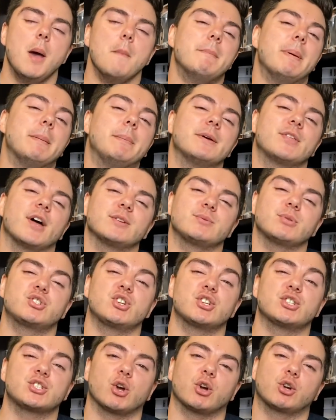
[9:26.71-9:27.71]
Maybe that's why
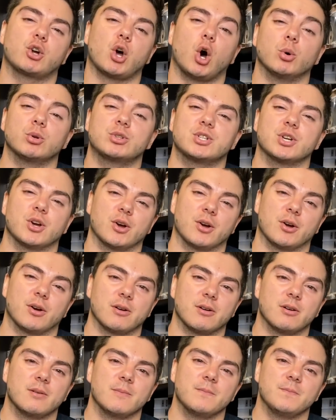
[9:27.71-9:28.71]
she's so cold to
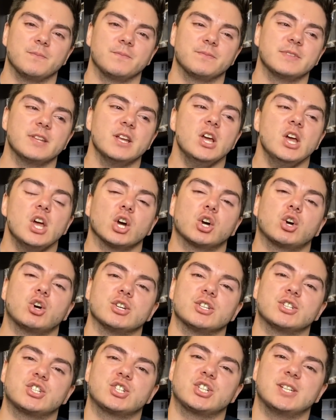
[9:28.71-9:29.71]
her.
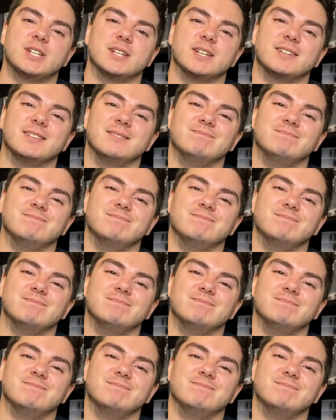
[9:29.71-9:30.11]
Because she...